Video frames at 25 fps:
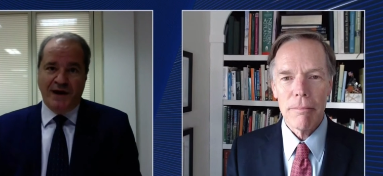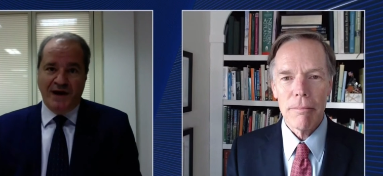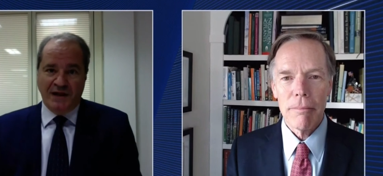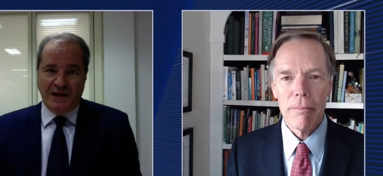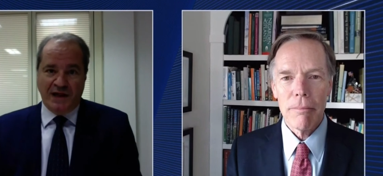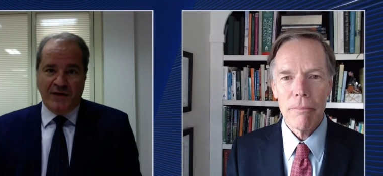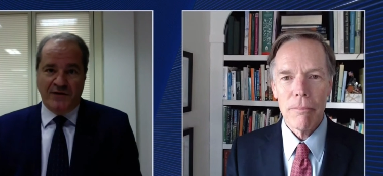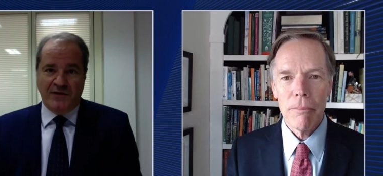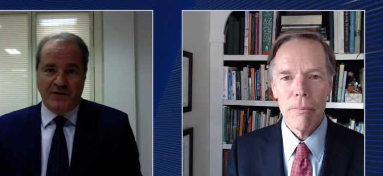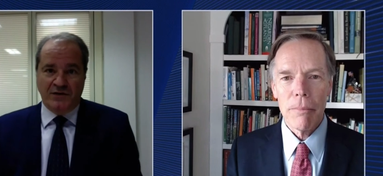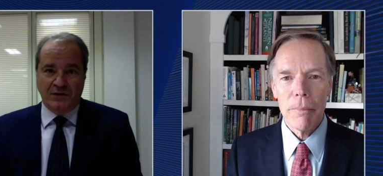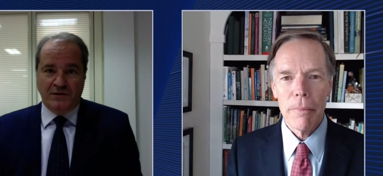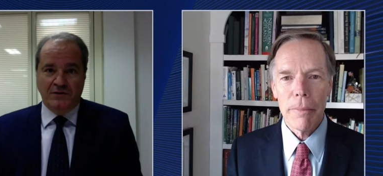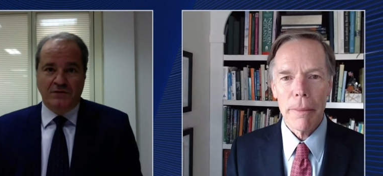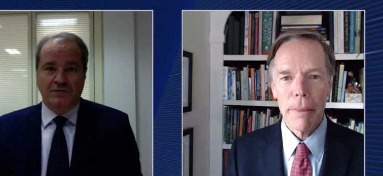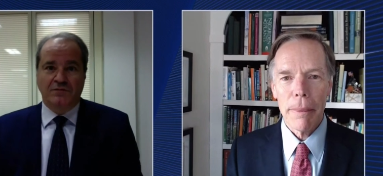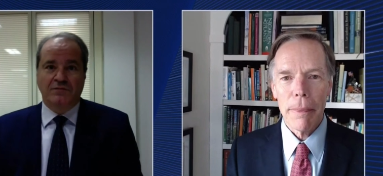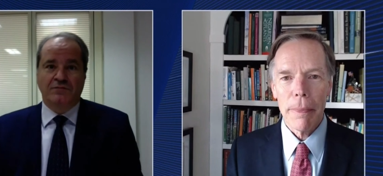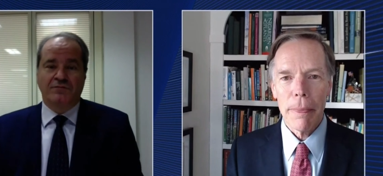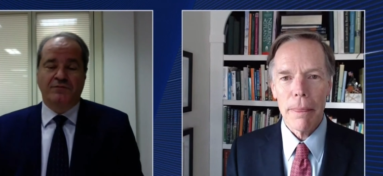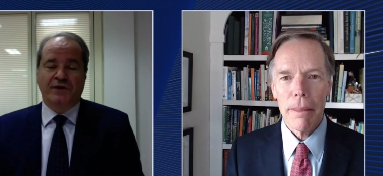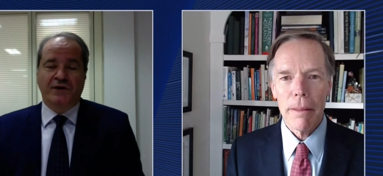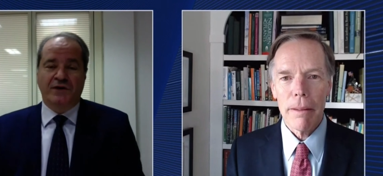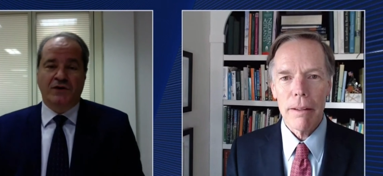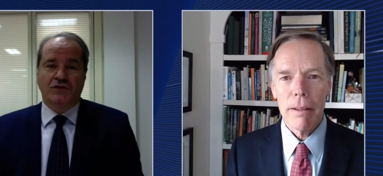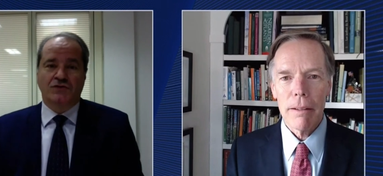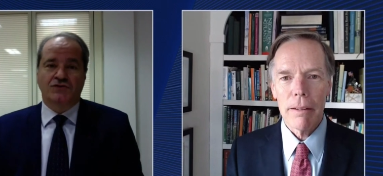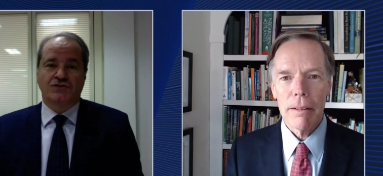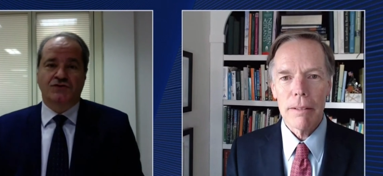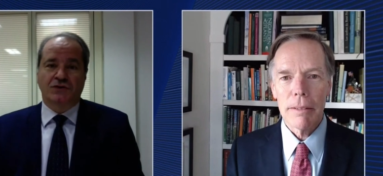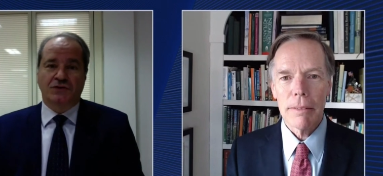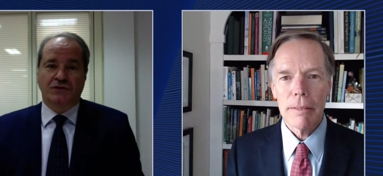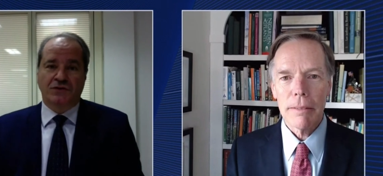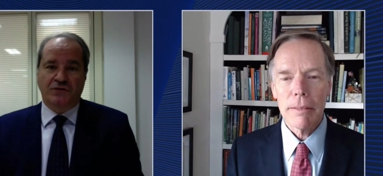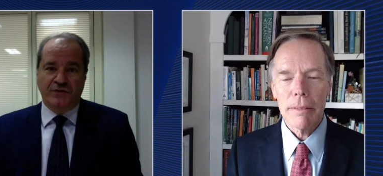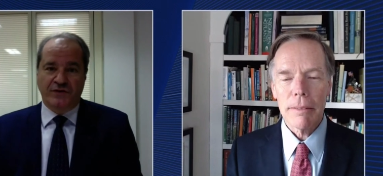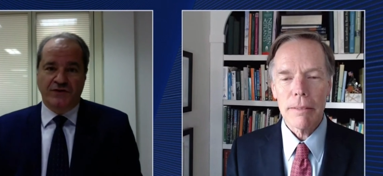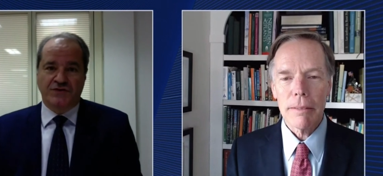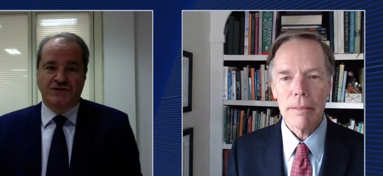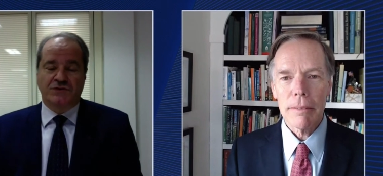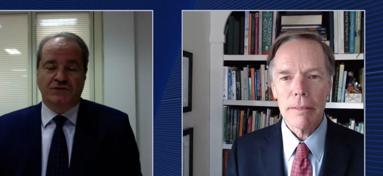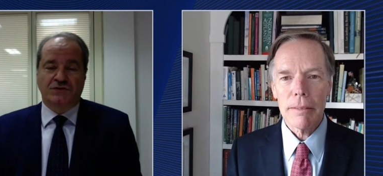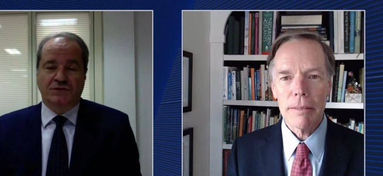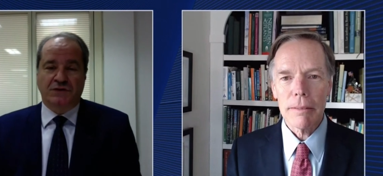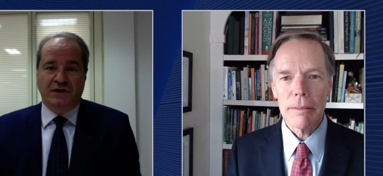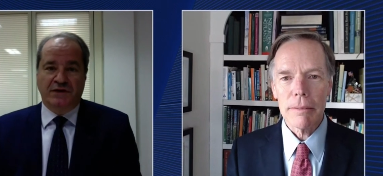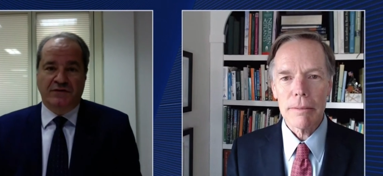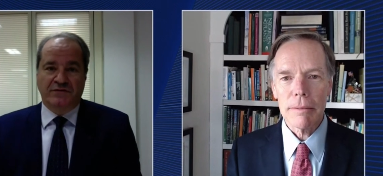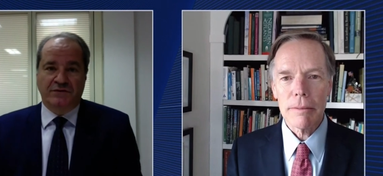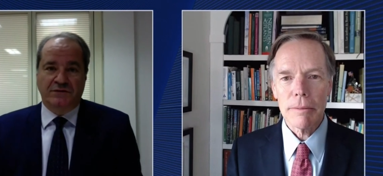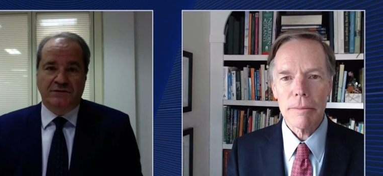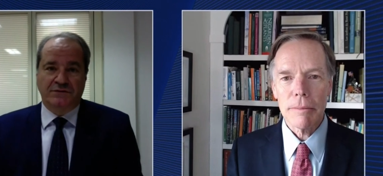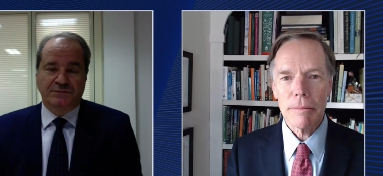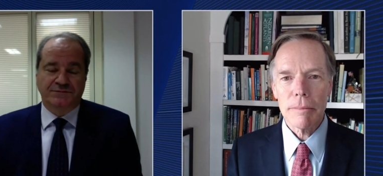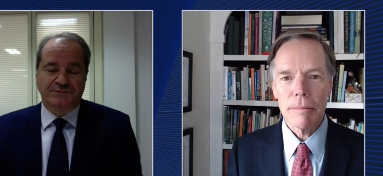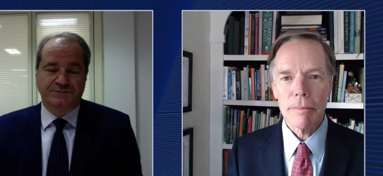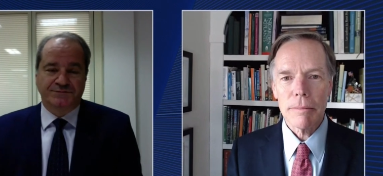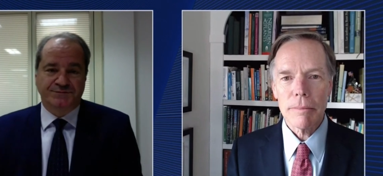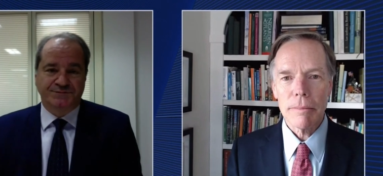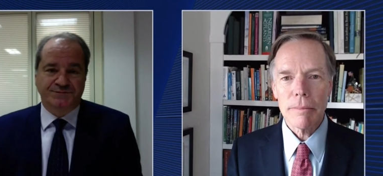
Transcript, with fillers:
Speaker 1: a bilateral, but also on a regional level?